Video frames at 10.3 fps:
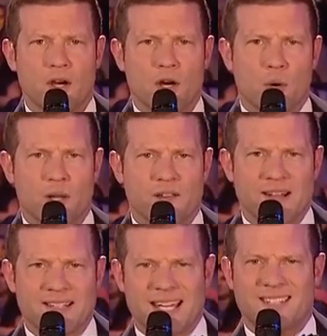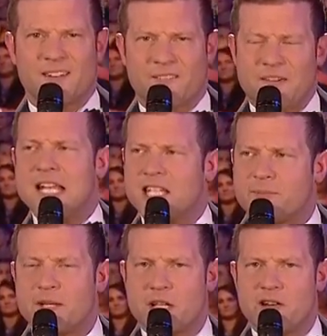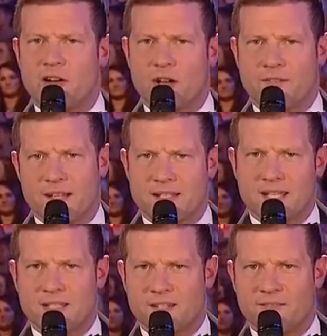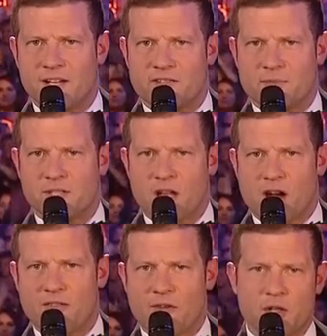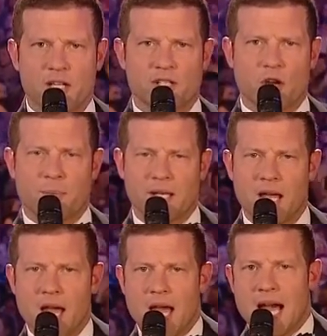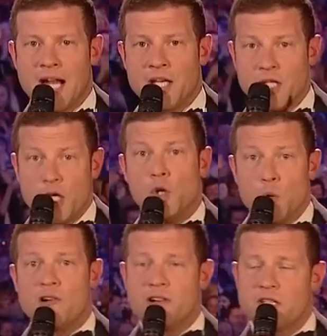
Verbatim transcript: Or will the fantastic Finns be cheering on a fantastic finish from Saara? Voting is open. You are in